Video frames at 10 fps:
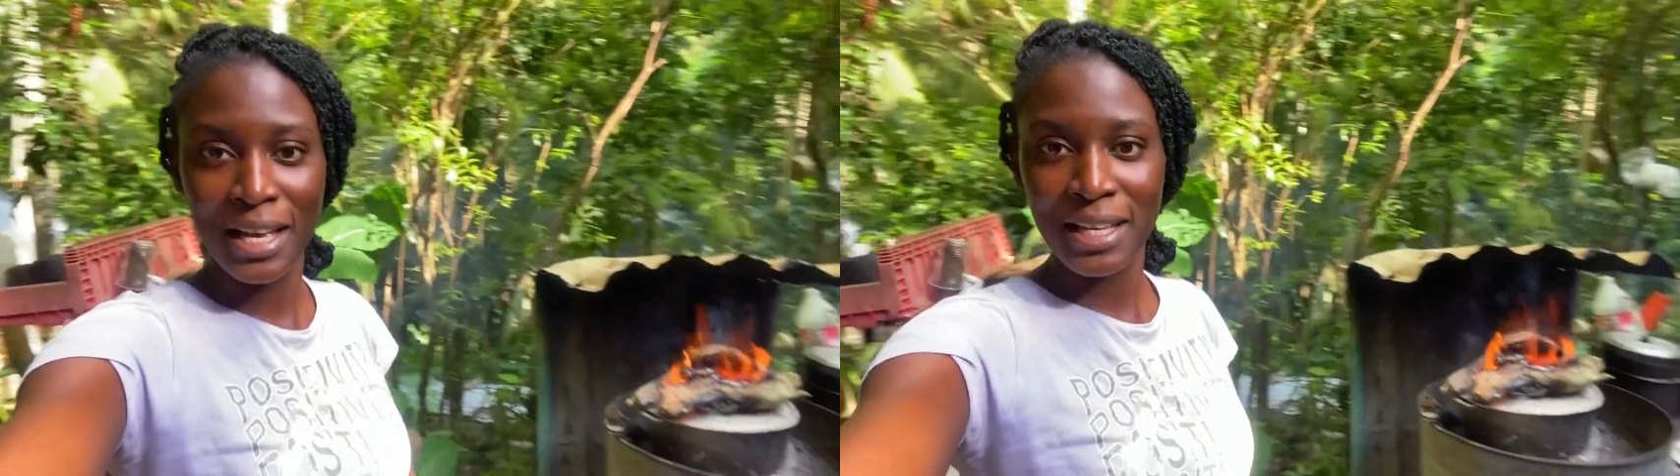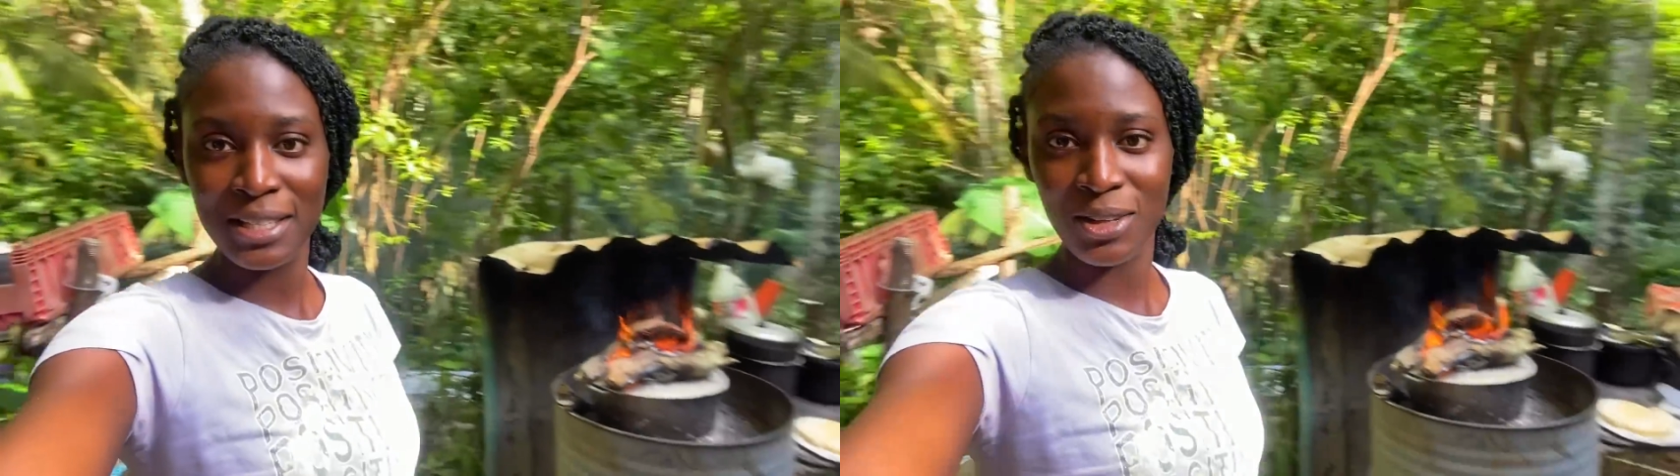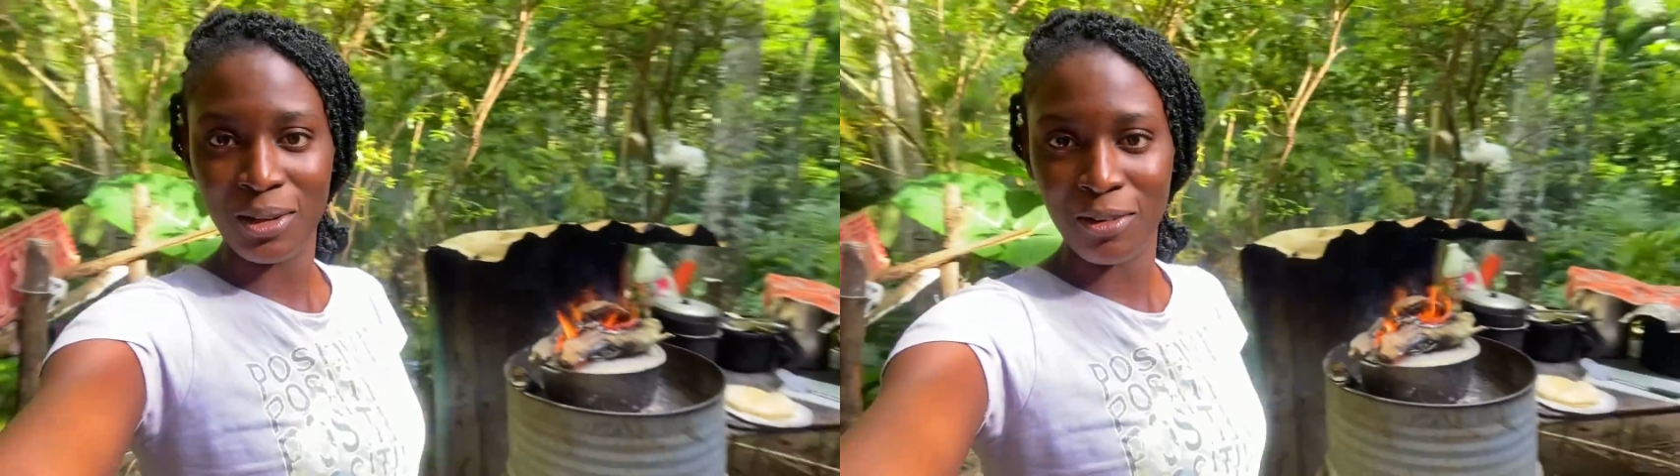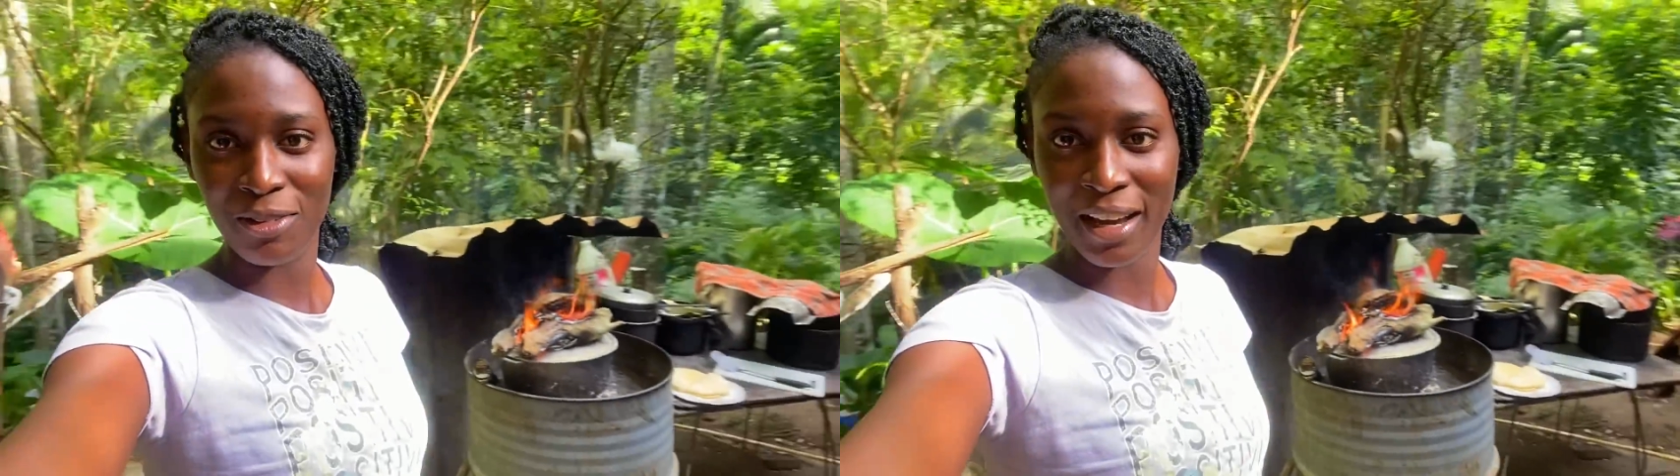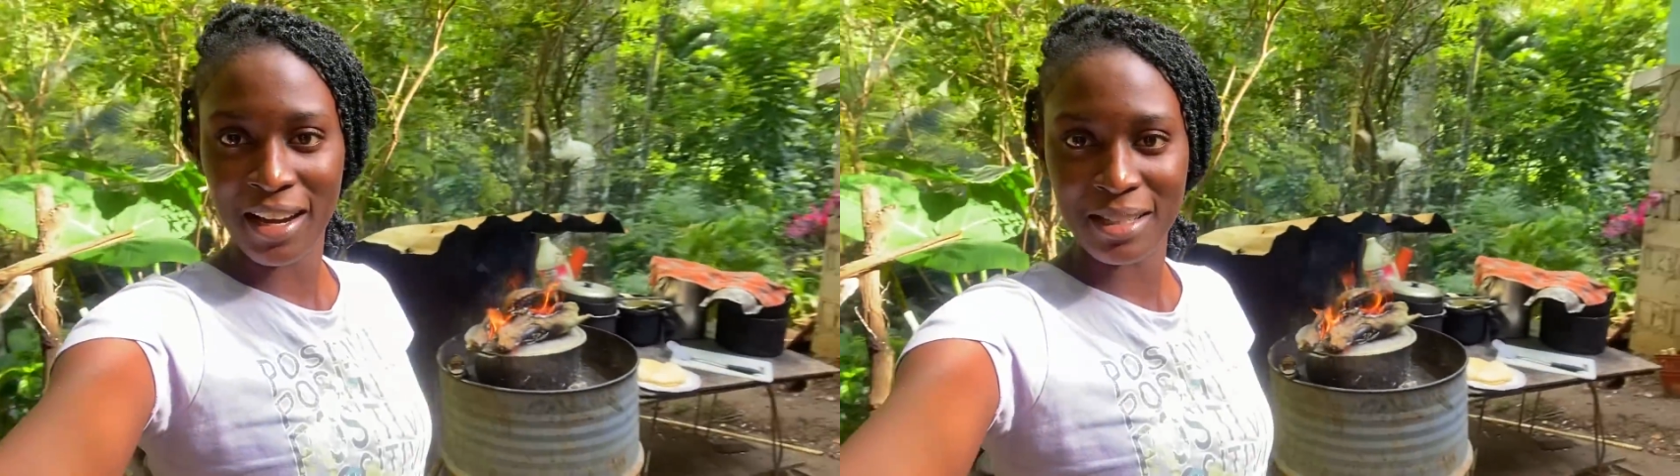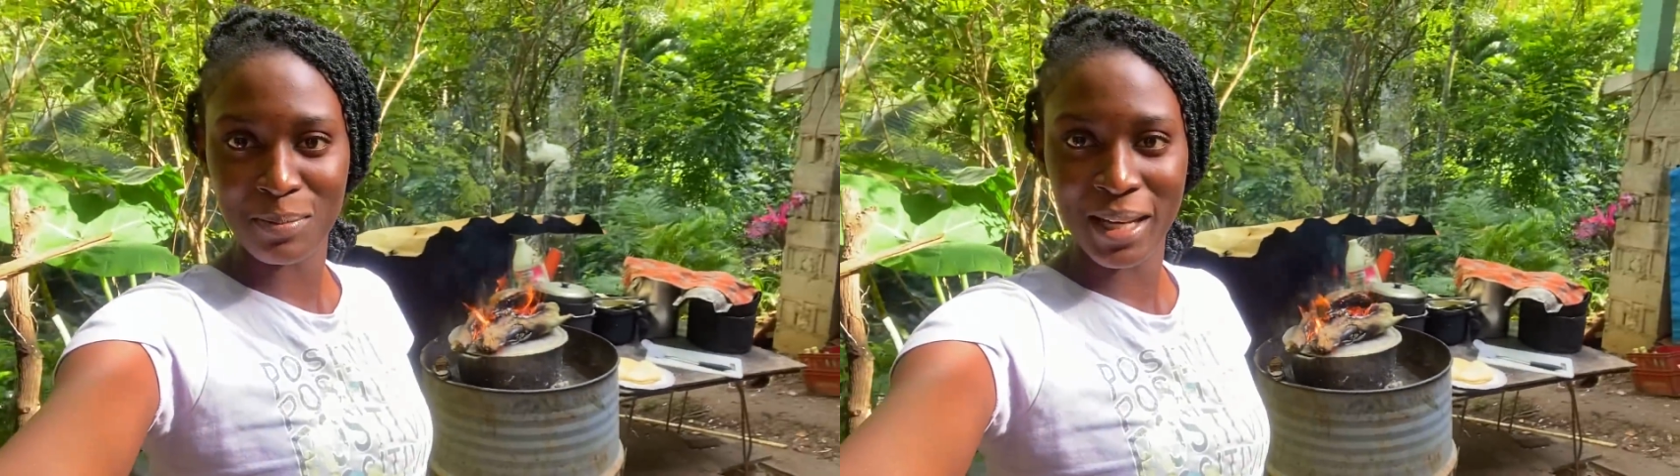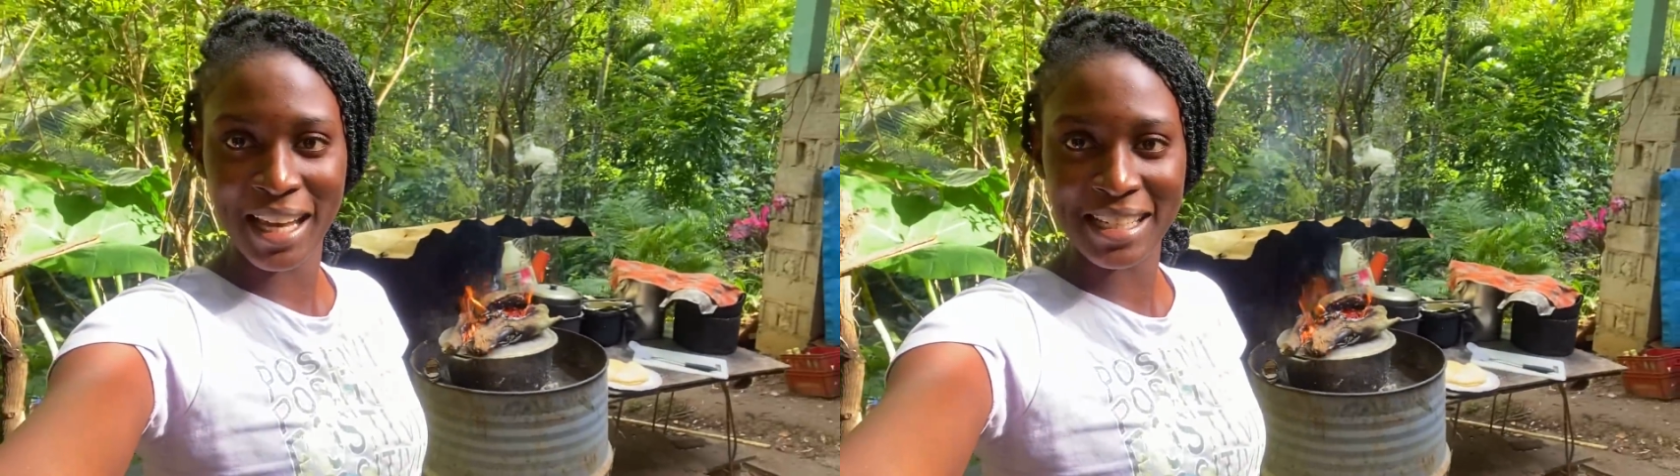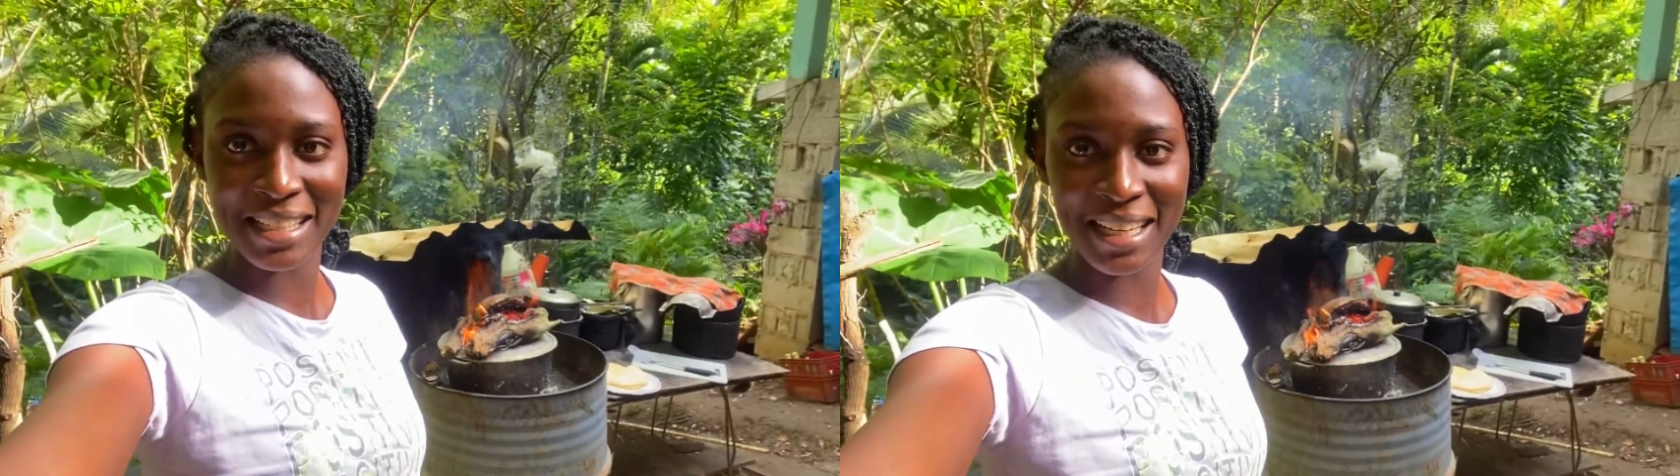So the fire is
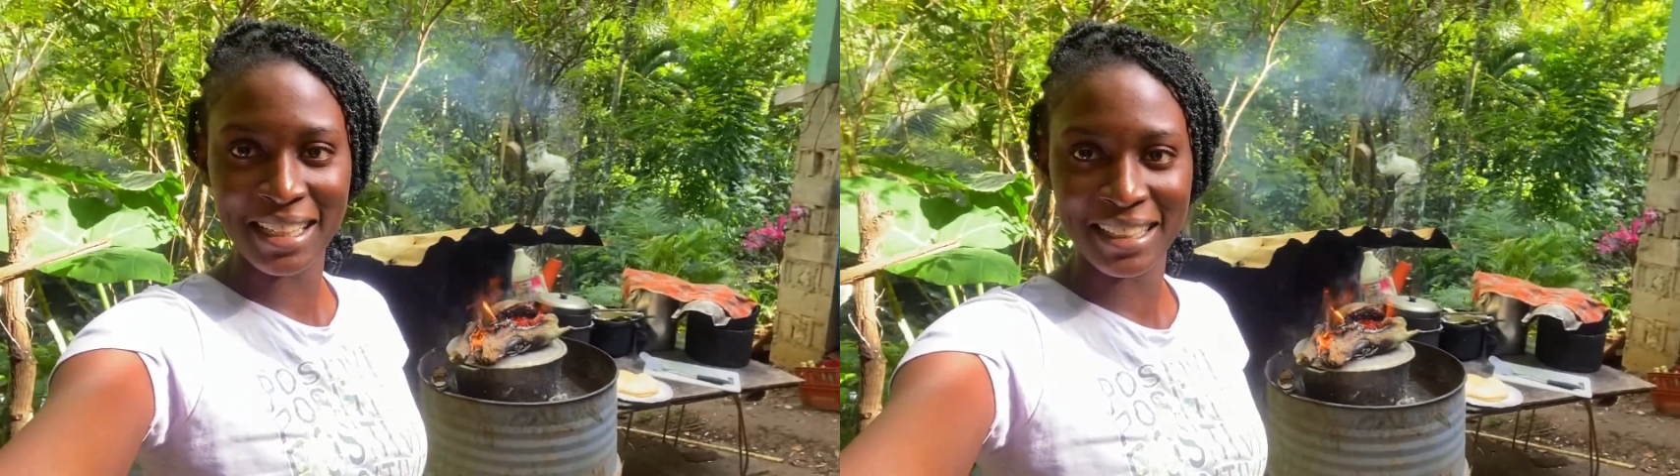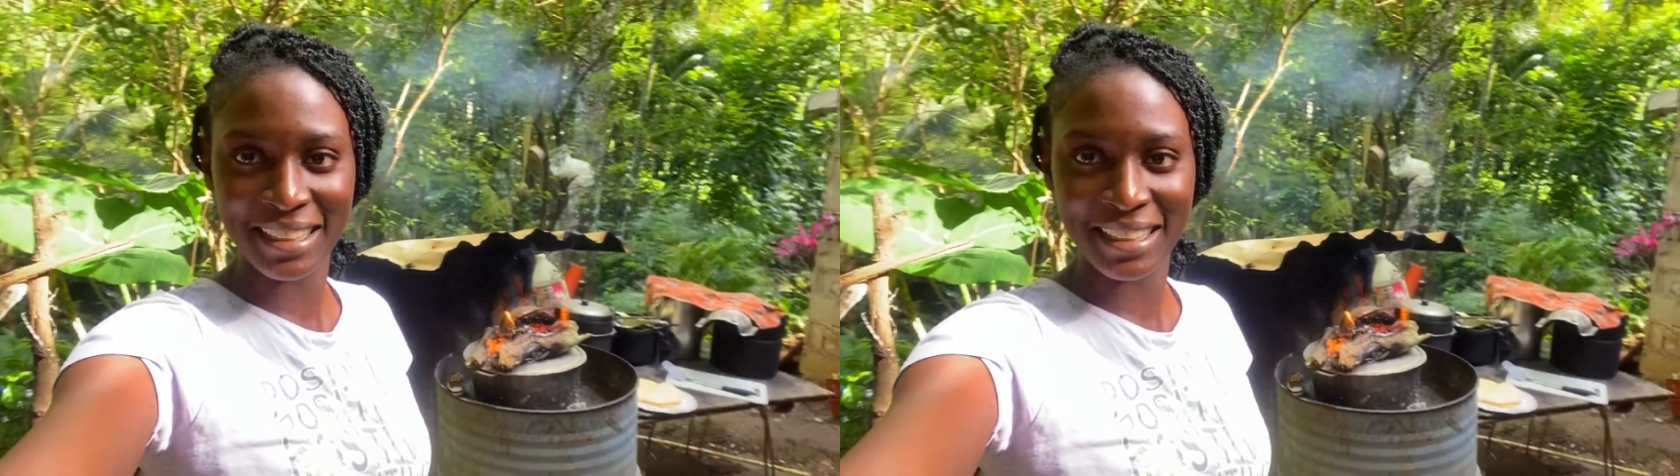blazing